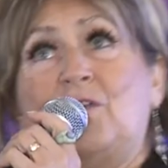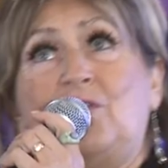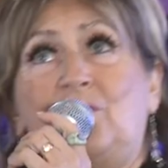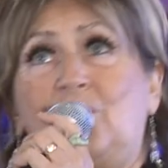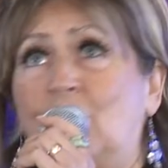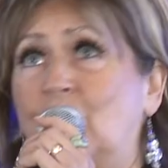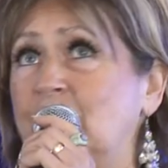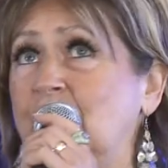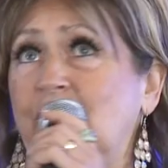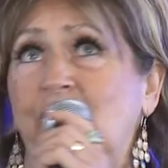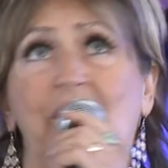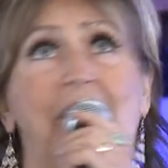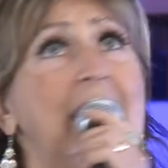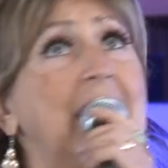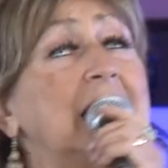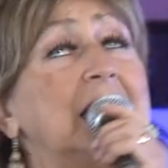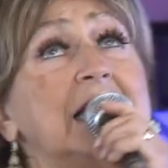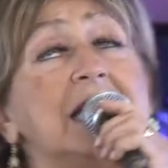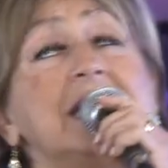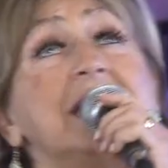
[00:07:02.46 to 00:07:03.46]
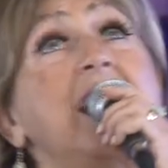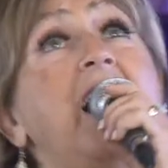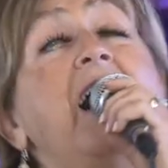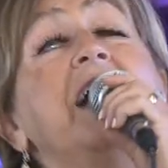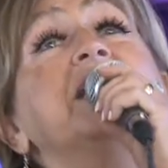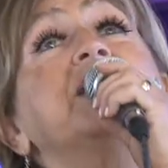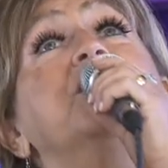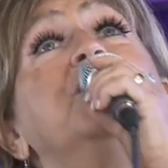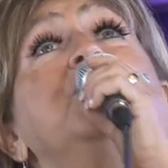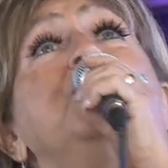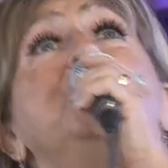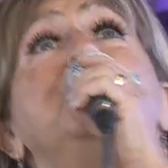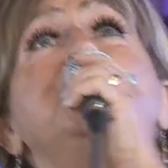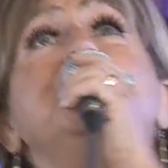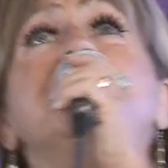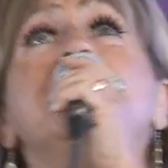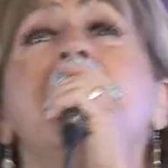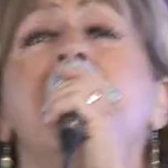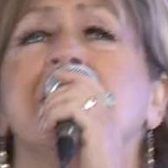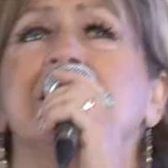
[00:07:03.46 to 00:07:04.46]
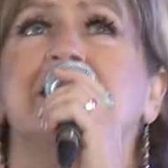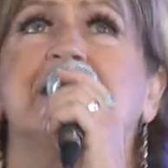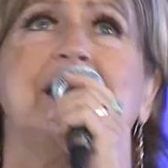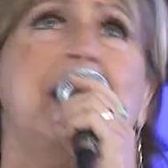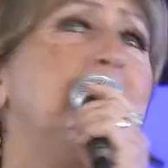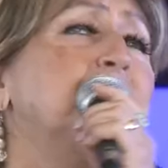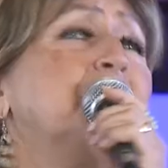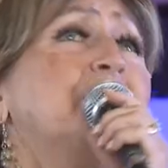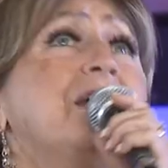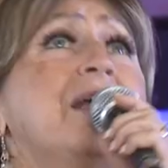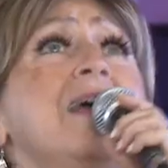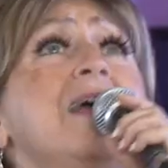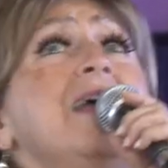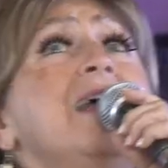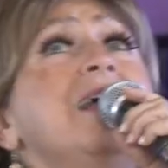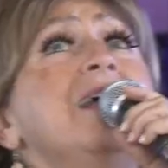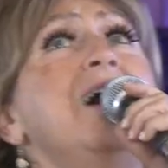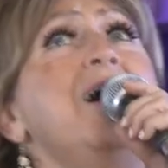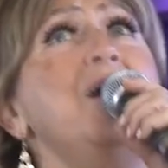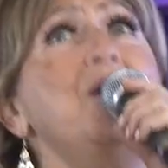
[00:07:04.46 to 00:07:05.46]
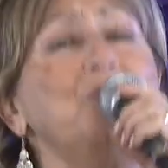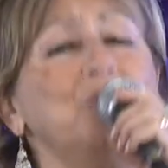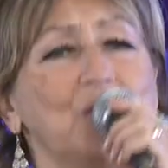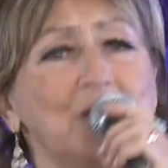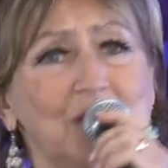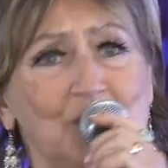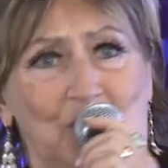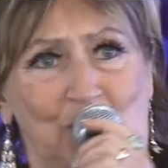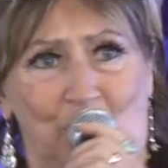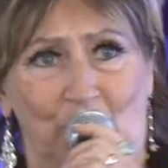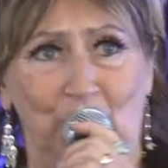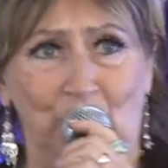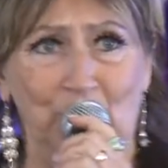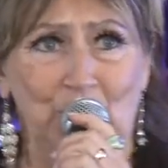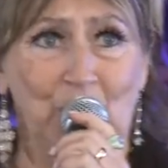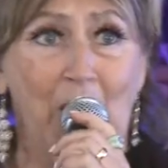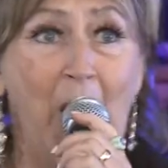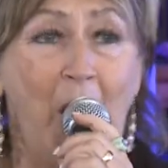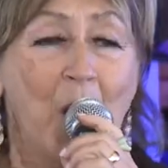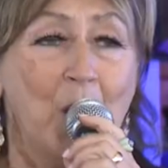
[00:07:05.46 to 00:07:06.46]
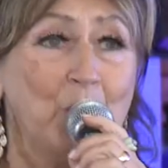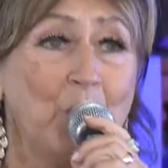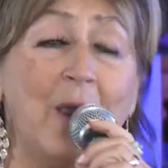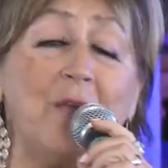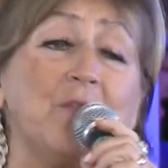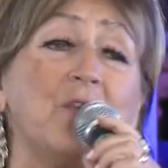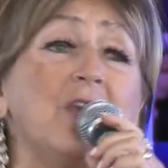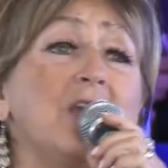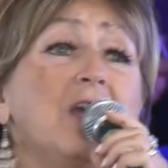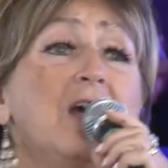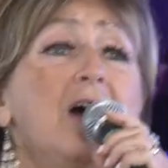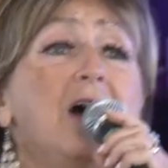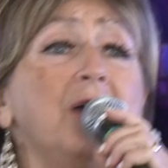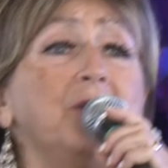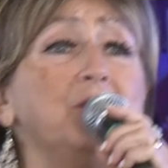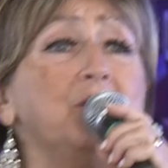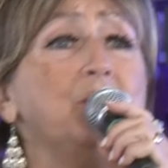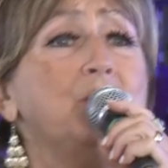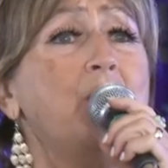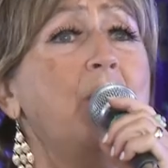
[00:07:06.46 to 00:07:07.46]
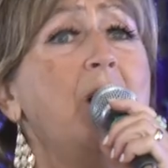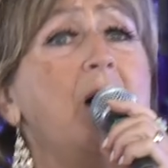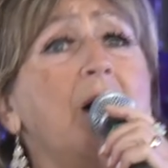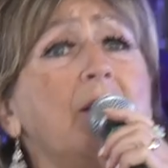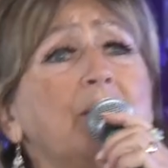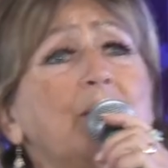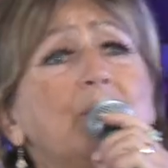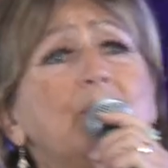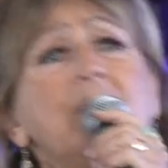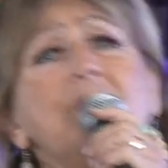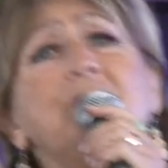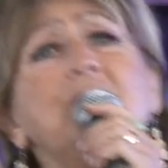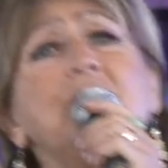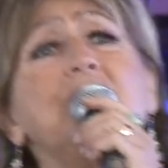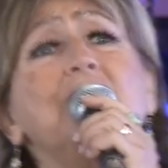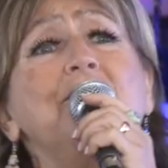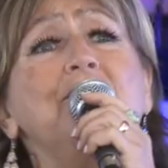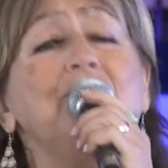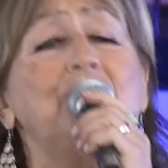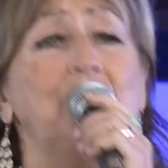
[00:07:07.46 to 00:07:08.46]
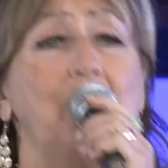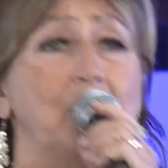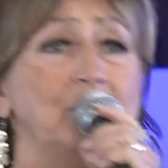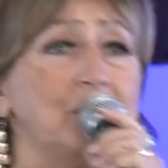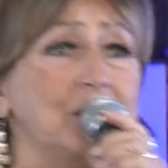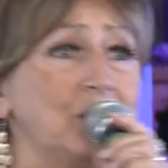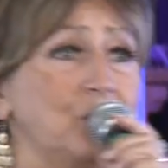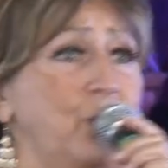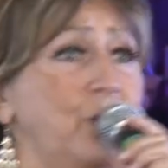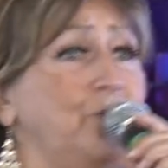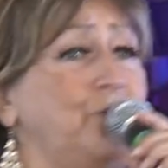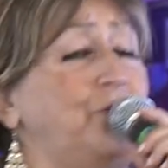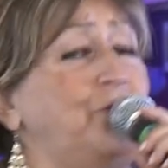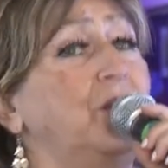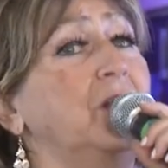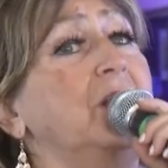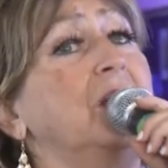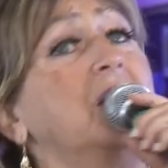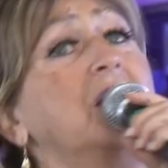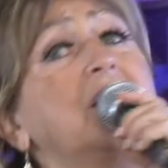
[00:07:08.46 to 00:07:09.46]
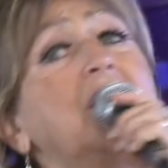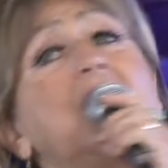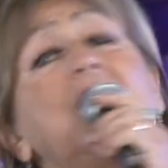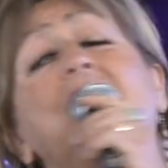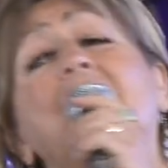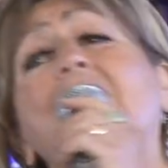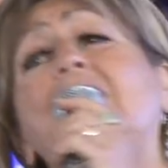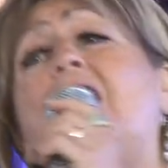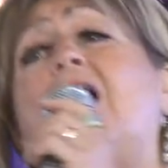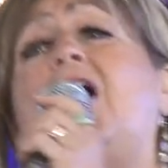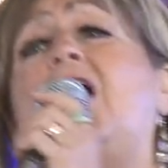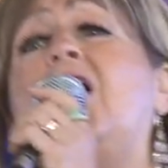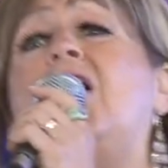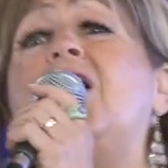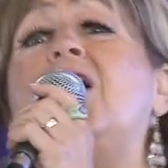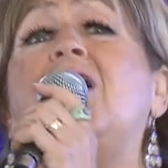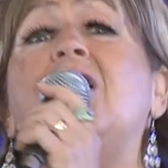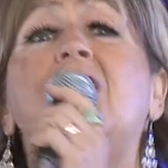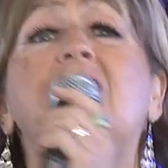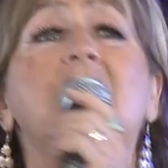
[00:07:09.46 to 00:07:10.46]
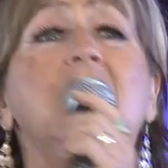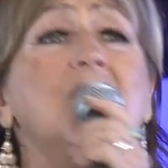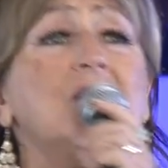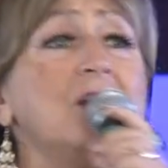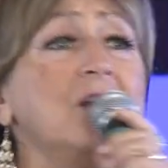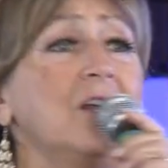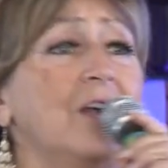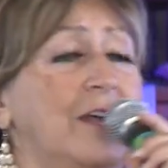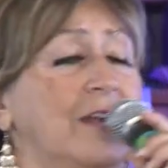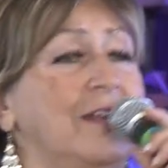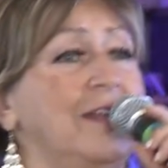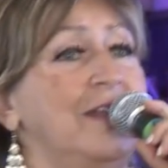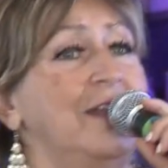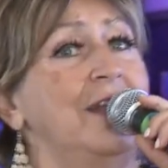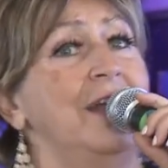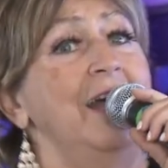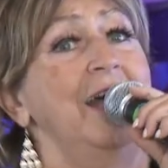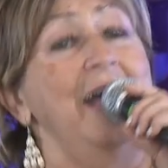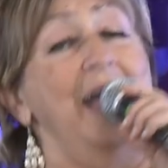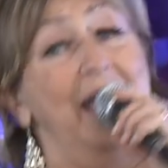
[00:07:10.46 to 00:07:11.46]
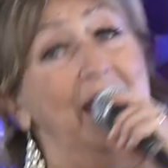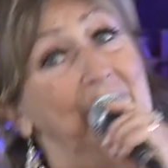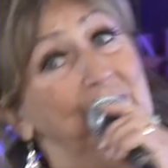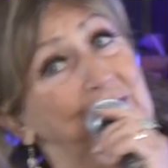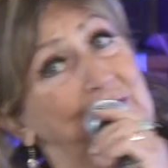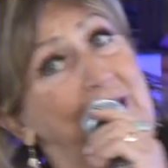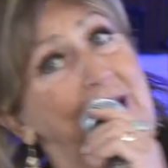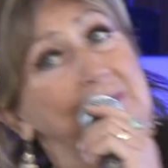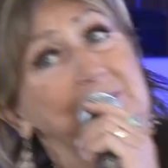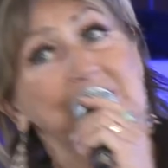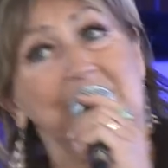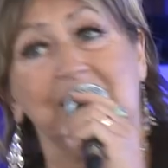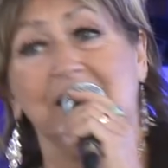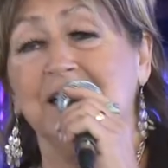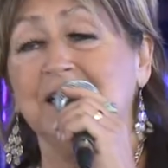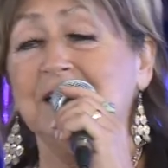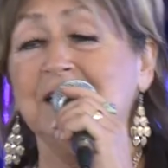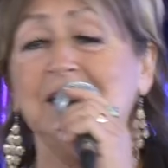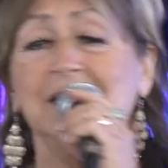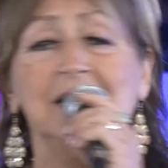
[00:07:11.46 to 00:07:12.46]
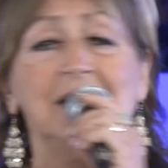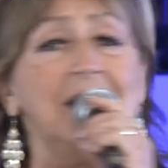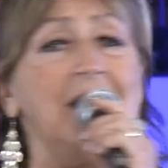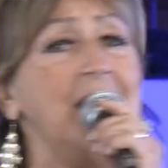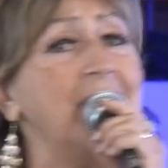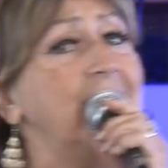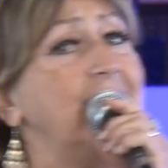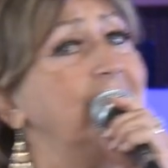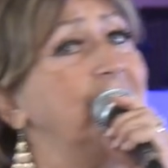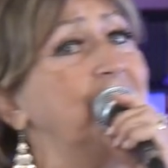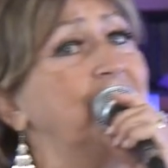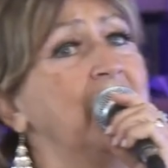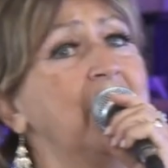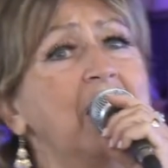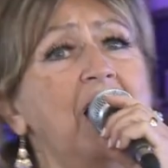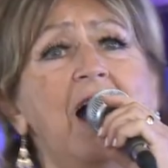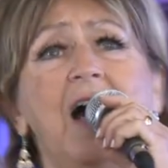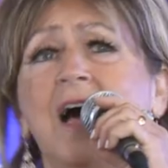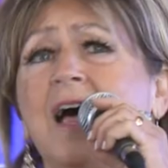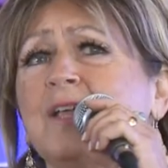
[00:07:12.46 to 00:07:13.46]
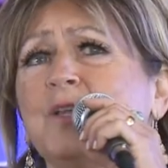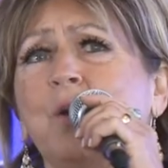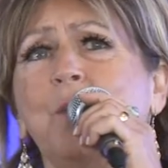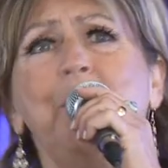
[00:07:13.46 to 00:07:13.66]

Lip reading: For the valley I yearn, someday I'll return, where the Ottawa River flows swiftly along. And if I'm still alive, I'll go